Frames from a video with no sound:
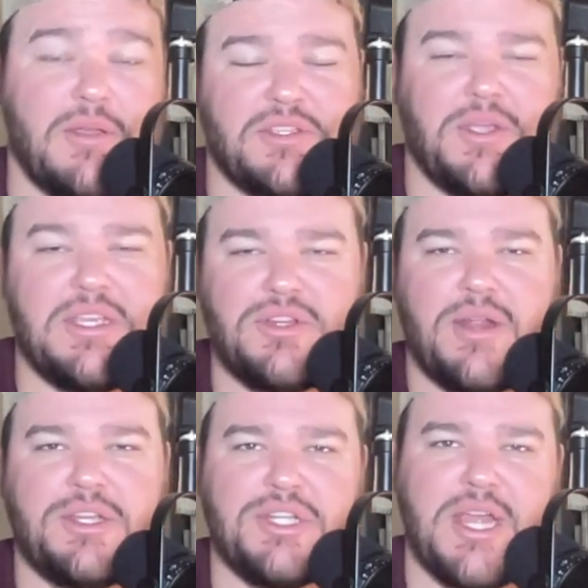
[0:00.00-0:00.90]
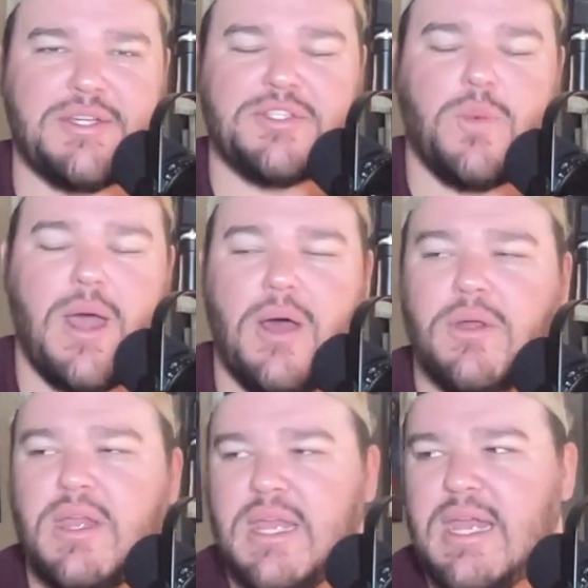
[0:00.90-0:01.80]
So he's trying to change as well.
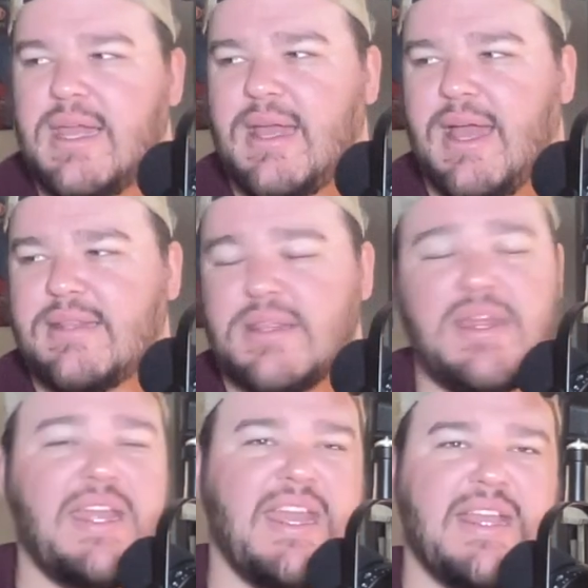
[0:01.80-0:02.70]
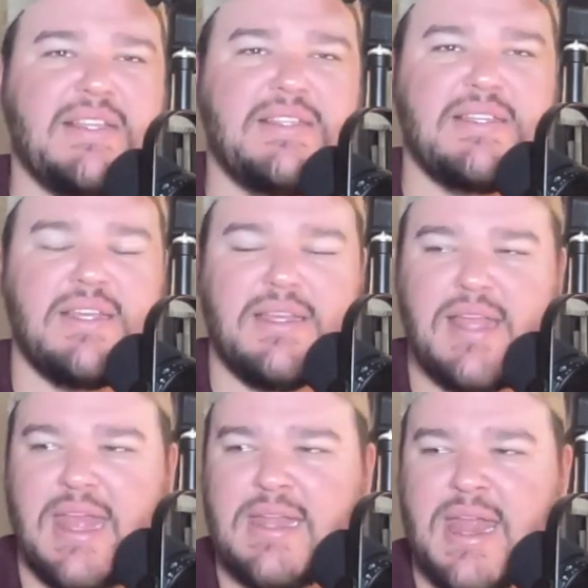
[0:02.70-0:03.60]
The thing is,
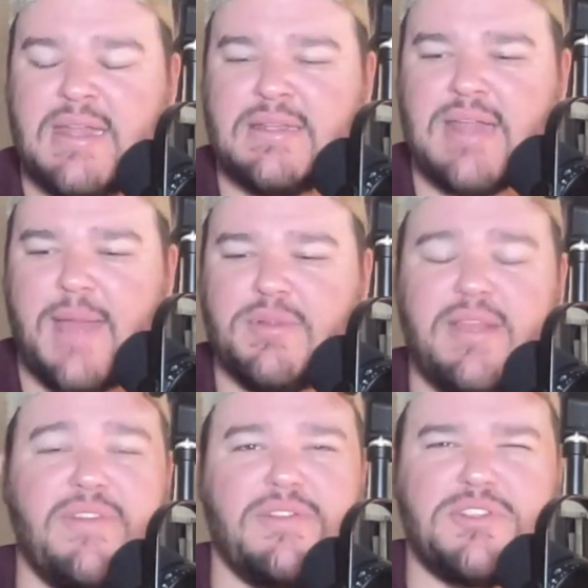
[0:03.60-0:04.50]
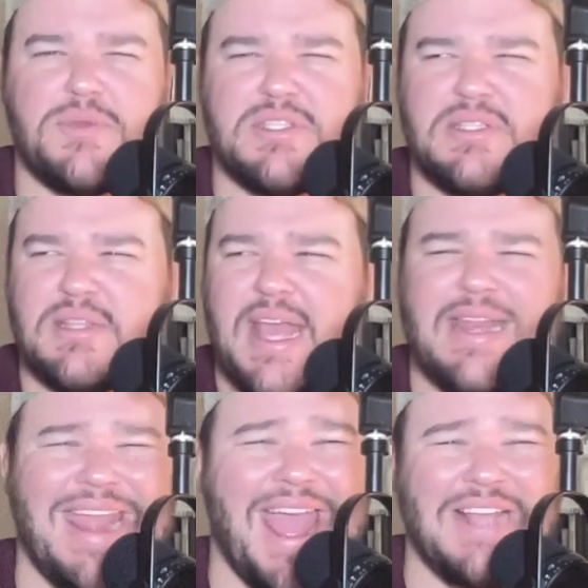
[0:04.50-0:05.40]
and I believe this was Landon
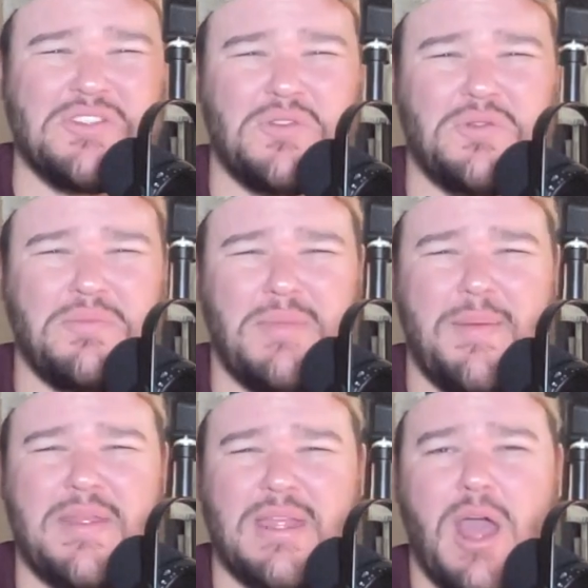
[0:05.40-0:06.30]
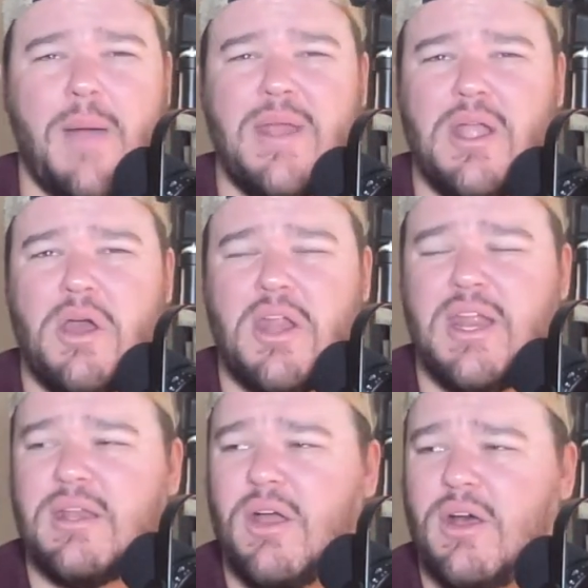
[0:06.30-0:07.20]
Castle maybe that commented on it
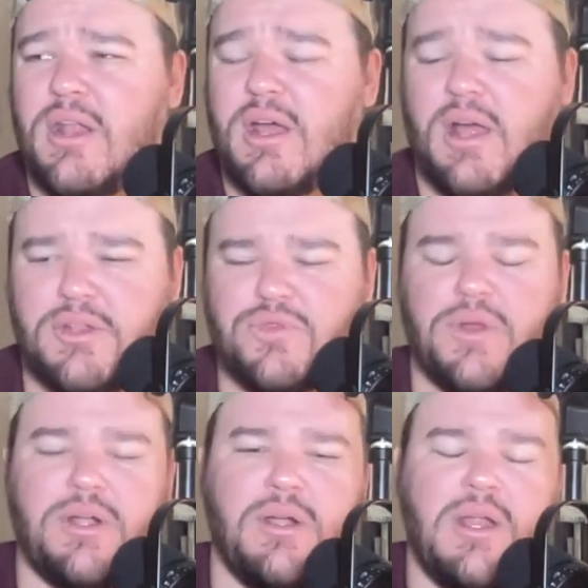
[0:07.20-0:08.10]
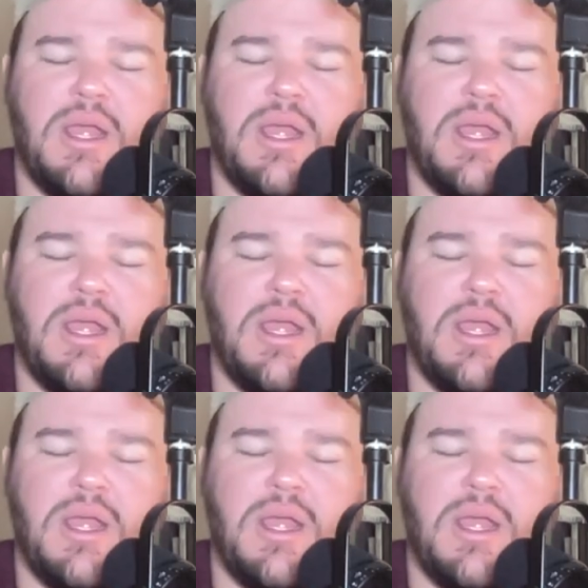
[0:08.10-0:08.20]
on Twitter.